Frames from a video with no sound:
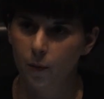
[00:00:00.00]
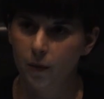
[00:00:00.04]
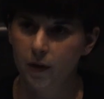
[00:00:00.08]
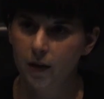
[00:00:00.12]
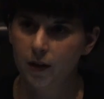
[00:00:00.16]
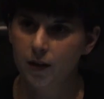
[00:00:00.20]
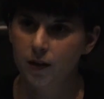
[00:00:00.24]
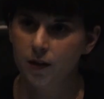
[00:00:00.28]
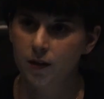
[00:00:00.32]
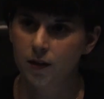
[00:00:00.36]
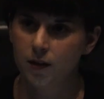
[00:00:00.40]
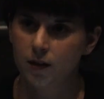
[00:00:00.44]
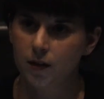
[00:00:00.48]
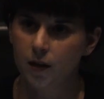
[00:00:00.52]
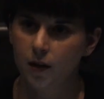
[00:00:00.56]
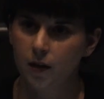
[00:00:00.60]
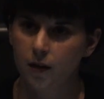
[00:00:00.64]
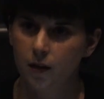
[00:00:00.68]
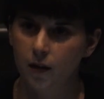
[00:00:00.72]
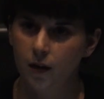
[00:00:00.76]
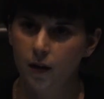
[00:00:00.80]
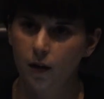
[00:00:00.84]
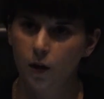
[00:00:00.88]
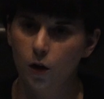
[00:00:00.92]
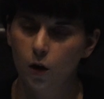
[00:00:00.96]
is
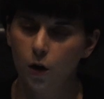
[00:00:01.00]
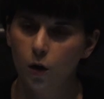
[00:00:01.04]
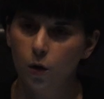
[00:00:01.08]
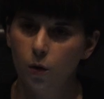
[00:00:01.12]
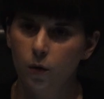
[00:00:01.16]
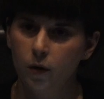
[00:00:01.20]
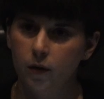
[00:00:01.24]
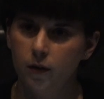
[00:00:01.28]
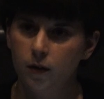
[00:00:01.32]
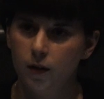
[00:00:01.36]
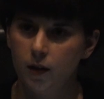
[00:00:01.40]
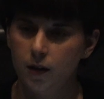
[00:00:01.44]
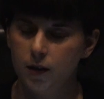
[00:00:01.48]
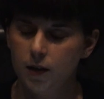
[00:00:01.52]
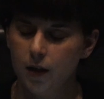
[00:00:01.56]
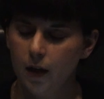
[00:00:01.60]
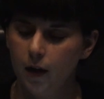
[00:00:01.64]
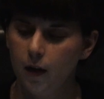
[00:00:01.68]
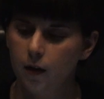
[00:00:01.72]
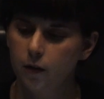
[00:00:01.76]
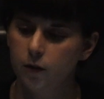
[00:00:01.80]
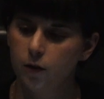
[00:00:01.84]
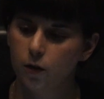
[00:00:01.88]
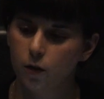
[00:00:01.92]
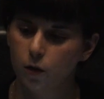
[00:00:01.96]
they go and they
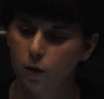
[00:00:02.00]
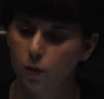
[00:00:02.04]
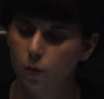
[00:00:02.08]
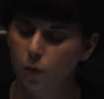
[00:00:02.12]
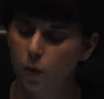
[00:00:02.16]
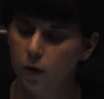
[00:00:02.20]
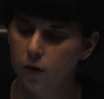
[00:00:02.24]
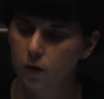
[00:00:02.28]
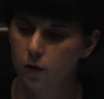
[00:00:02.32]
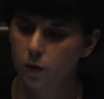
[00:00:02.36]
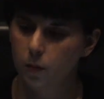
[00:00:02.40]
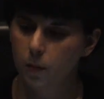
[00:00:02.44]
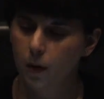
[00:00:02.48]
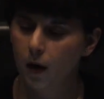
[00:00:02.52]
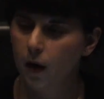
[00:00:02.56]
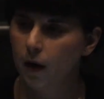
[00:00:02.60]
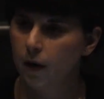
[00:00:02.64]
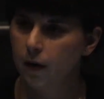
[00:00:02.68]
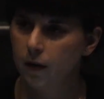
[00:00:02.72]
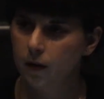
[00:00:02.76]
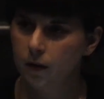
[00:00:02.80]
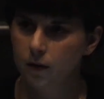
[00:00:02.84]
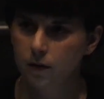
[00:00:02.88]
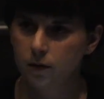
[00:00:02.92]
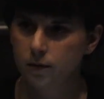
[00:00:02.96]
tell you when you
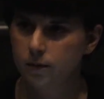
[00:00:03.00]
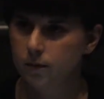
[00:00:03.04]
buy